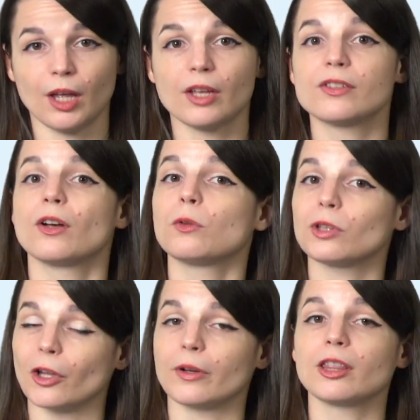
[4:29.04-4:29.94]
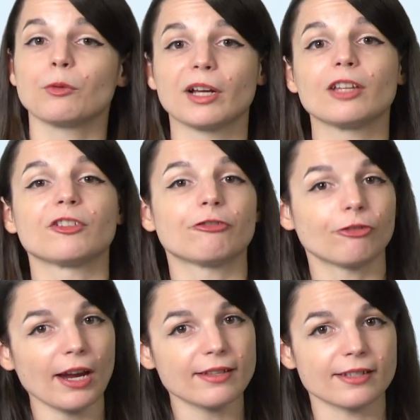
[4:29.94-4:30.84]
So learning the relevant
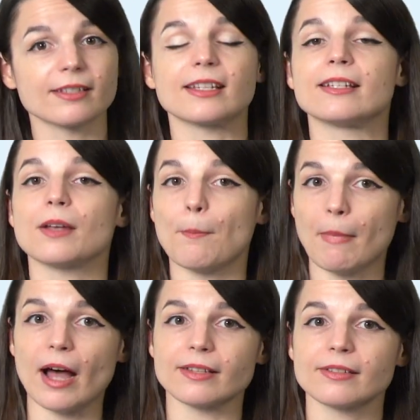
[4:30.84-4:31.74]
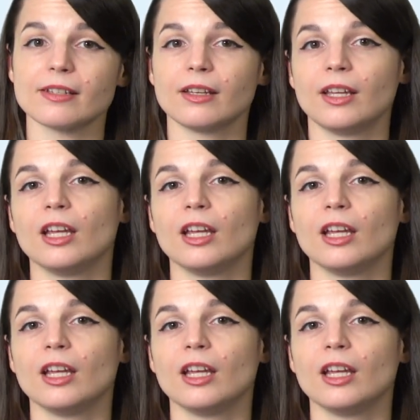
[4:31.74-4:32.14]
phrases is a must.